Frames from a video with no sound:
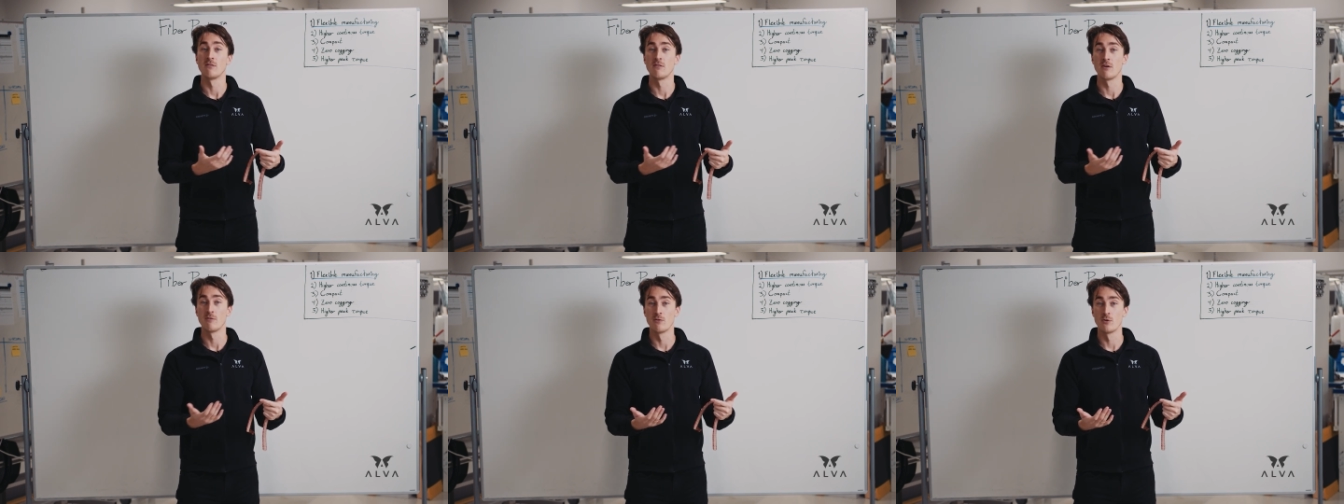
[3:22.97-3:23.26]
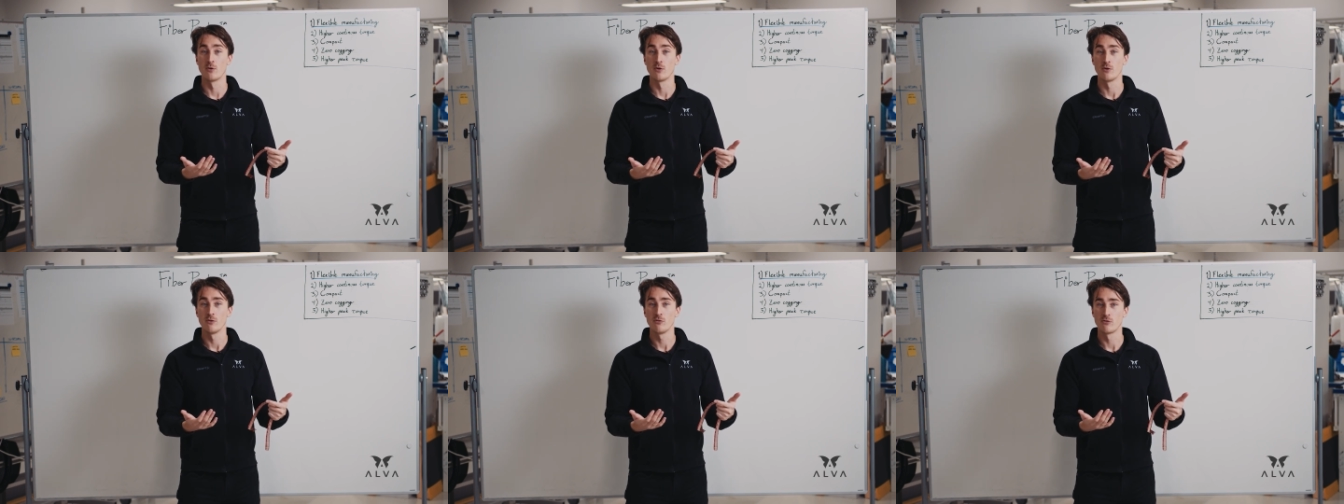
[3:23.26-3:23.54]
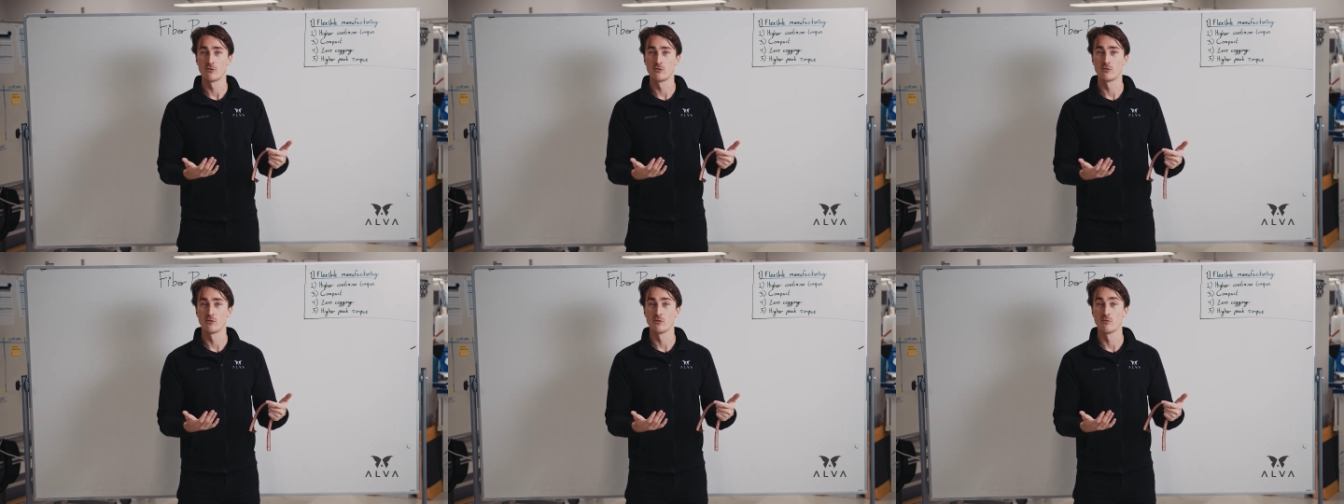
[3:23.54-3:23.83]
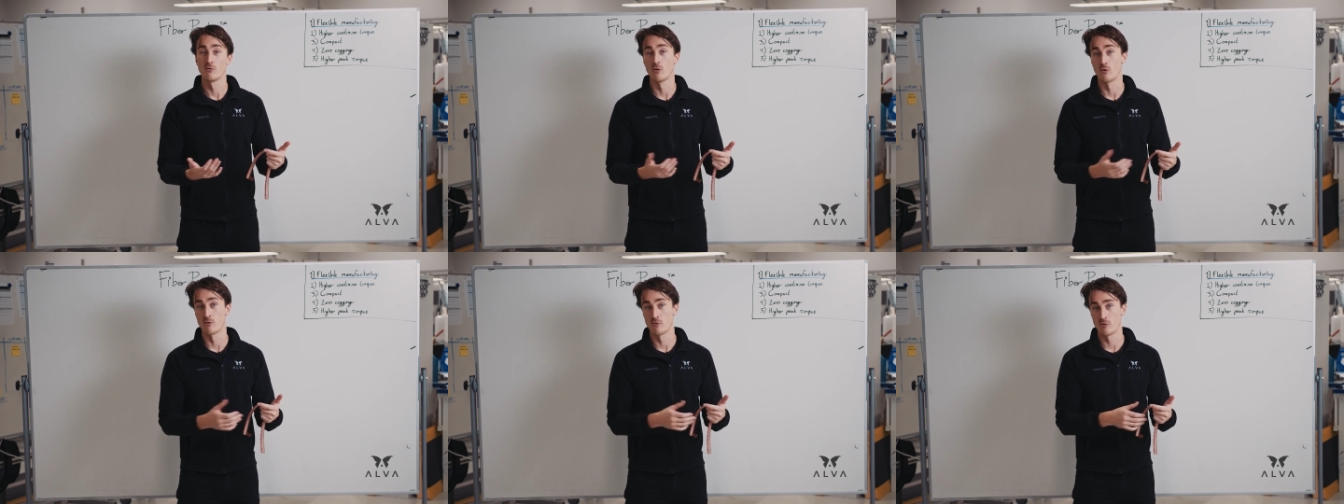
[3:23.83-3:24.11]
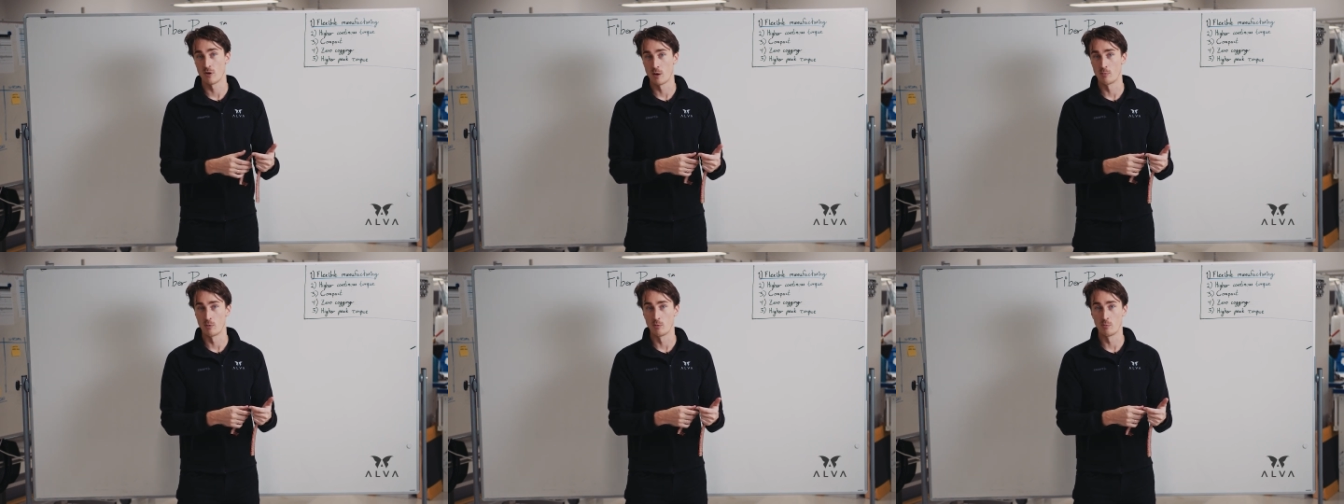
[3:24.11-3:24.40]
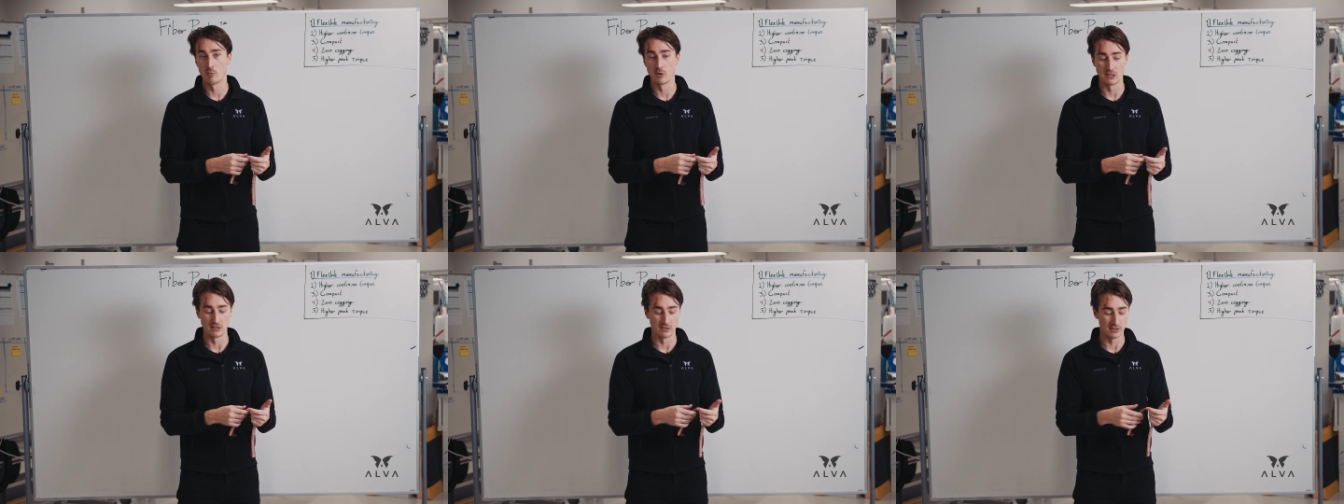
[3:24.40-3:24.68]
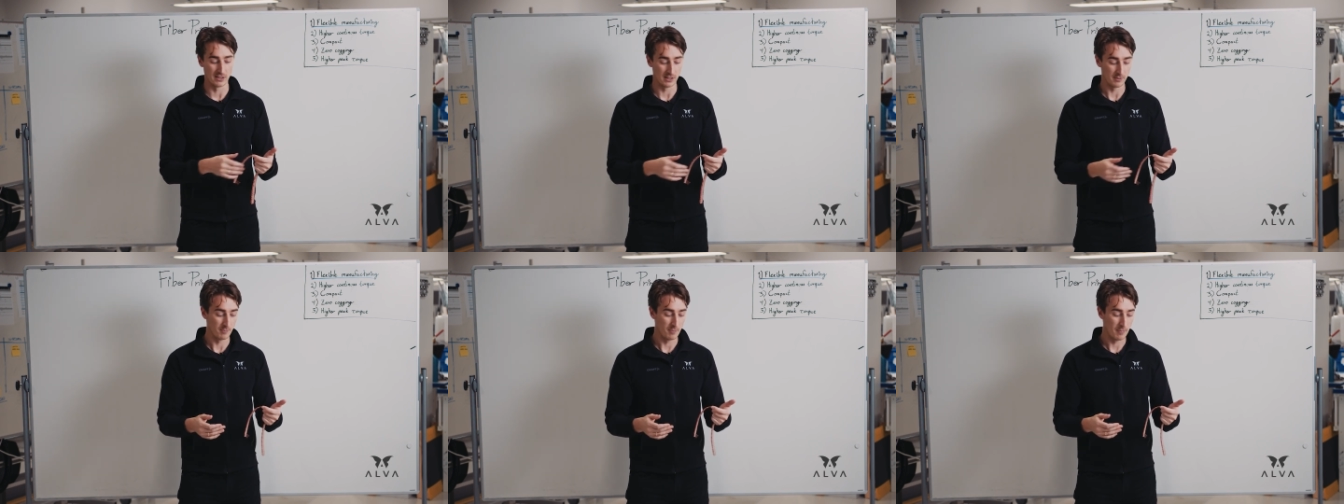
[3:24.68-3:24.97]
reverse for fiber
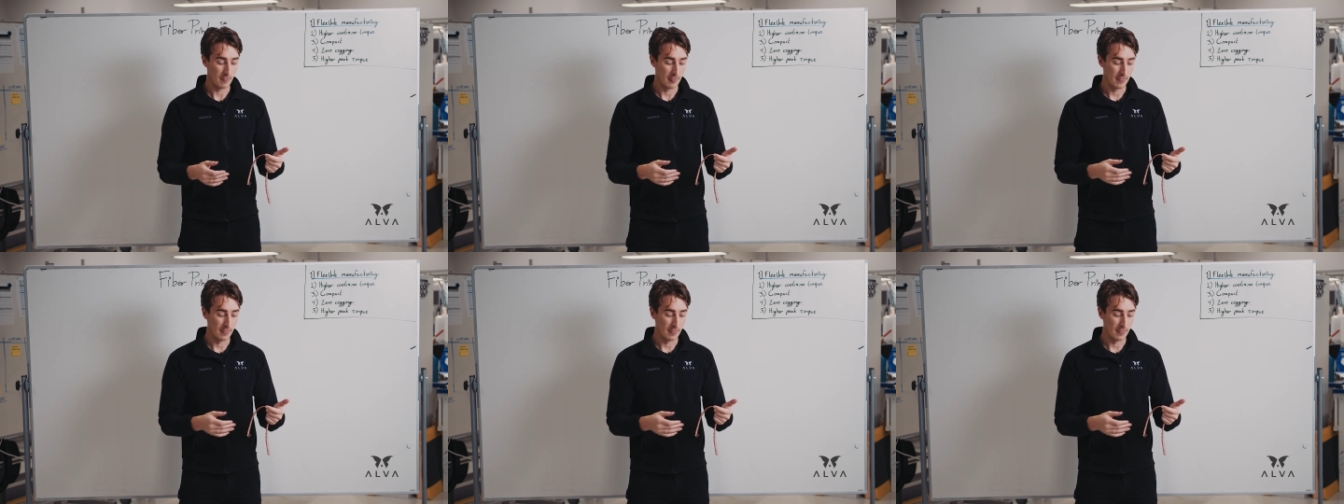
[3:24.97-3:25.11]
printing.